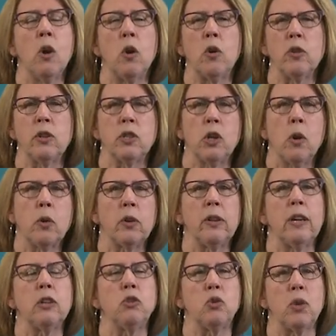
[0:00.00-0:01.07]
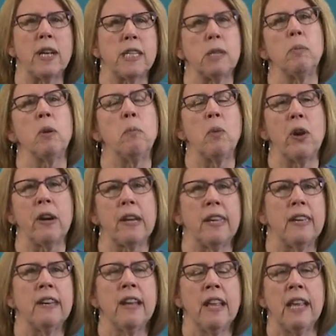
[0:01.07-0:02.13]
or the total addressable
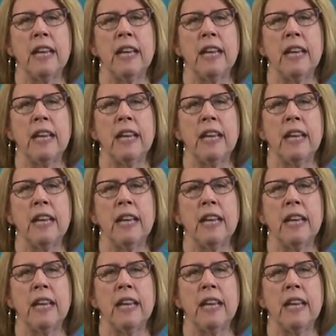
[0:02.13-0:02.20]
market,